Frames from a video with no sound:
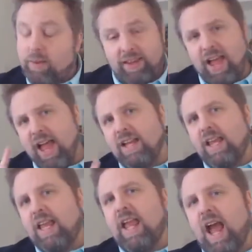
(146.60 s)
But then
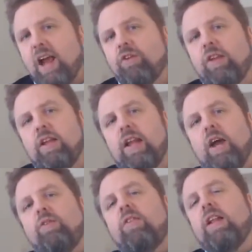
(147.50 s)
he actually
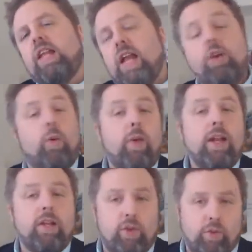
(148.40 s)
announced that he had
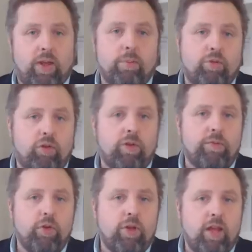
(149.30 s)
quit UKIP just a
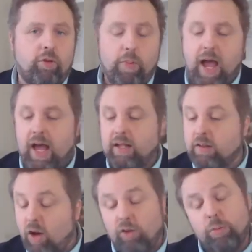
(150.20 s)
few days back,
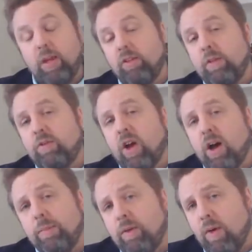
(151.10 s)
largely because of
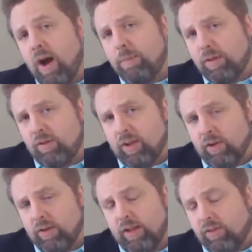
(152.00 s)
Tommy
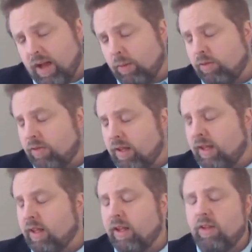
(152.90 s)
Robinson, or at least that was
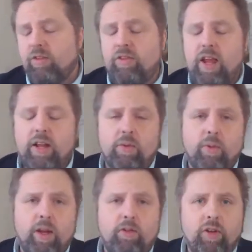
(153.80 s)
the stated
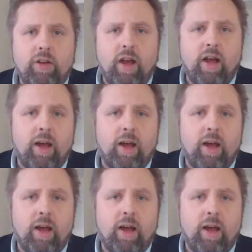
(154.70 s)
reason.